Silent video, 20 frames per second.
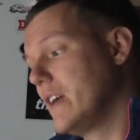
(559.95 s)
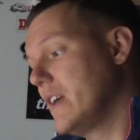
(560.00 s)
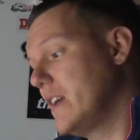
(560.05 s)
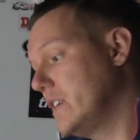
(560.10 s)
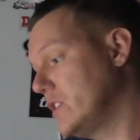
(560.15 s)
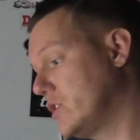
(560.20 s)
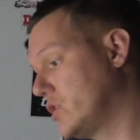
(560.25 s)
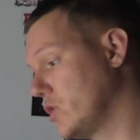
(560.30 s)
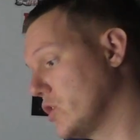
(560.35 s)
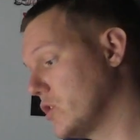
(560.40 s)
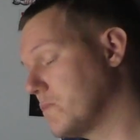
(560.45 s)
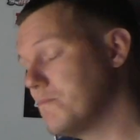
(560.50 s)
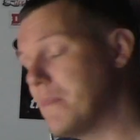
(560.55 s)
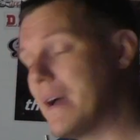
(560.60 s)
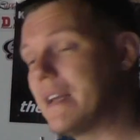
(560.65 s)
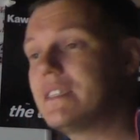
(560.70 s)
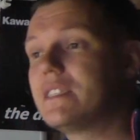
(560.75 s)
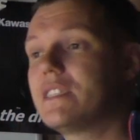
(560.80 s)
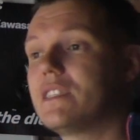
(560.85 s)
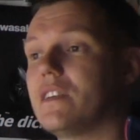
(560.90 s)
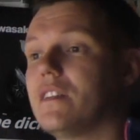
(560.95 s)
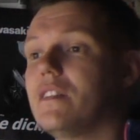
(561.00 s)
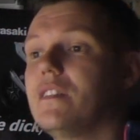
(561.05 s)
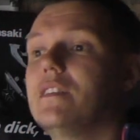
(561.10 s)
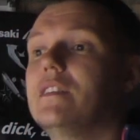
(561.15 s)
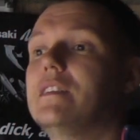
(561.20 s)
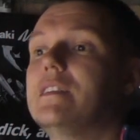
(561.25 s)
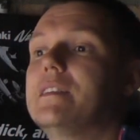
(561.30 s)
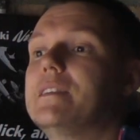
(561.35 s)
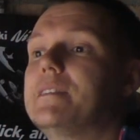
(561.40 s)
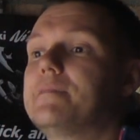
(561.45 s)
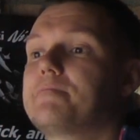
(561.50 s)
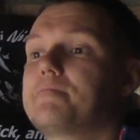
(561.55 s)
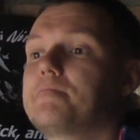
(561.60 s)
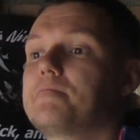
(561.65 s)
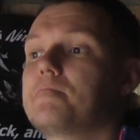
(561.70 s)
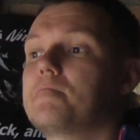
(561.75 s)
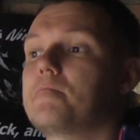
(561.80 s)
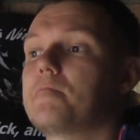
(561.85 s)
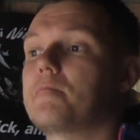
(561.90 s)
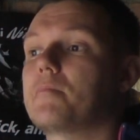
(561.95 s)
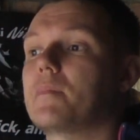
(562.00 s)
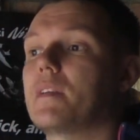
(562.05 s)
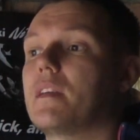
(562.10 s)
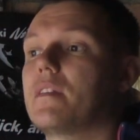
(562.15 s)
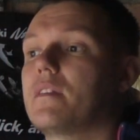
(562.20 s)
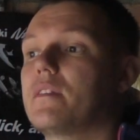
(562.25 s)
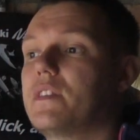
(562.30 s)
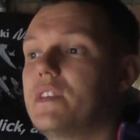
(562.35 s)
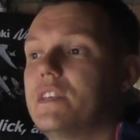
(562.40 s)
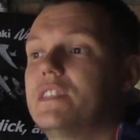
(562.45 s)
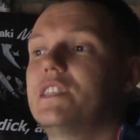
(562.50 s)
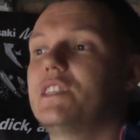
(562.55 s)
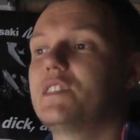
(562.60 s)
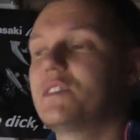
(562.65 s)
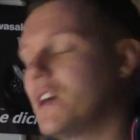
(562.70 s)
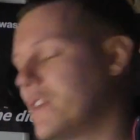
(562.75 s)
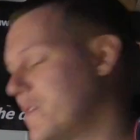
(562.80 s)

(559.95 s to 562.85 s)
It's just mental. This is,